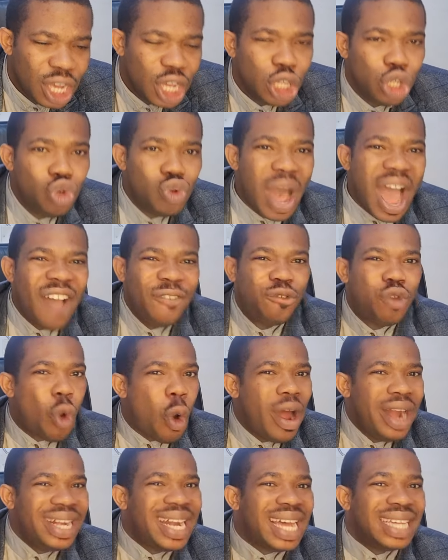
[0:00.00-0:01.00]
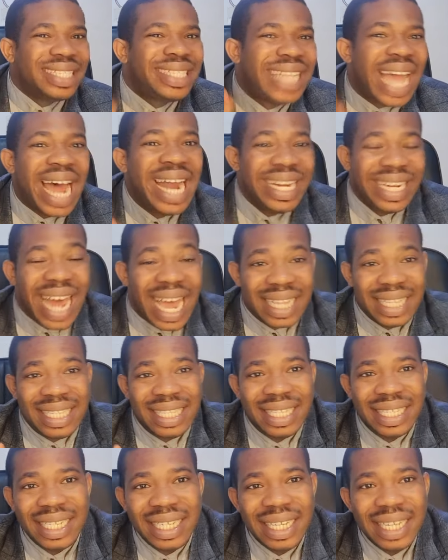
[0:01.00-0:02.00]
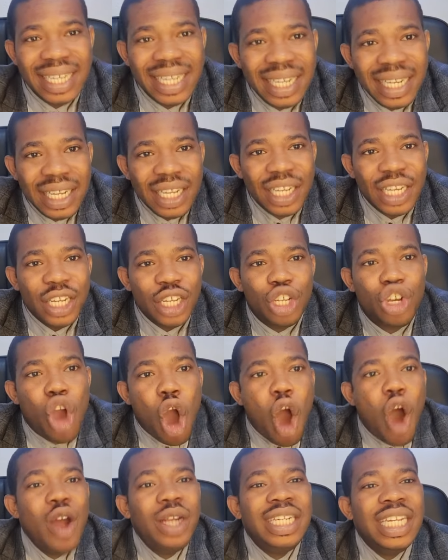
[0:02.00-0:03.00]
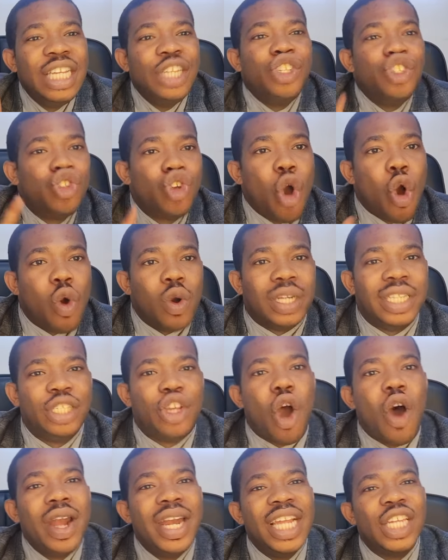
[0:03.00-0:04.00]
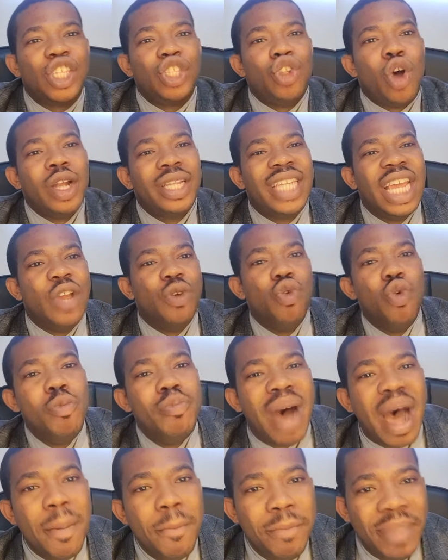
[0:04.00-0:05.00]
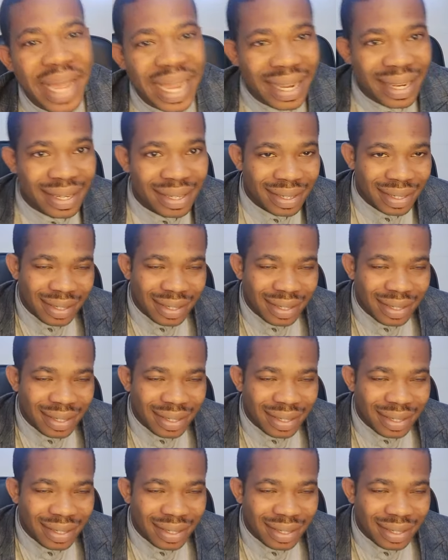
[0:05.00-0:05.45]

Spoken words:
You have to understand that God is God. God is not a human being.